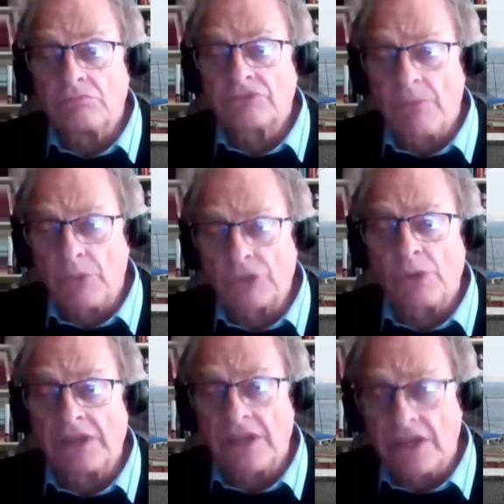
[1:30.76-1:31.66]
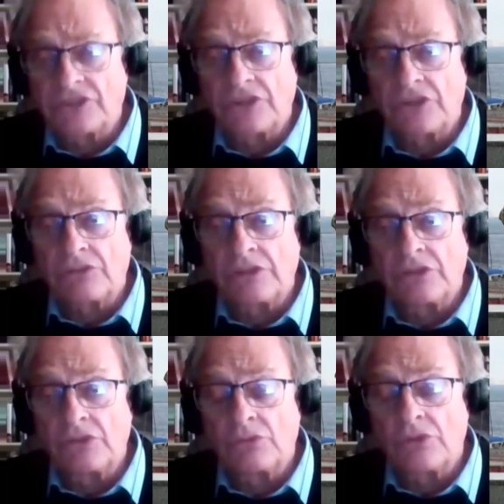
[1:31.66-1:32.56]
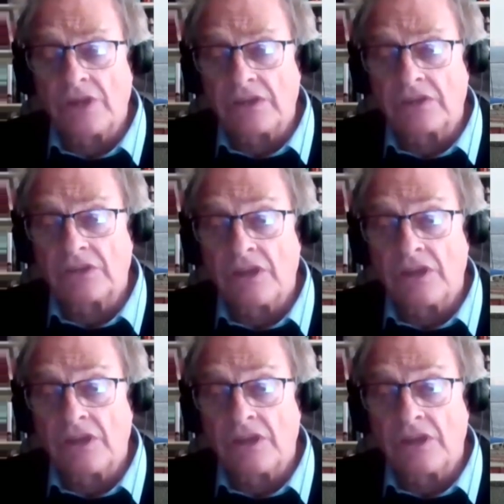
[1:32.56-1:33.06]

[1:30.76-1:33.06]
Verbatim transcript: somewhat to a lesser degree, the Ukrainian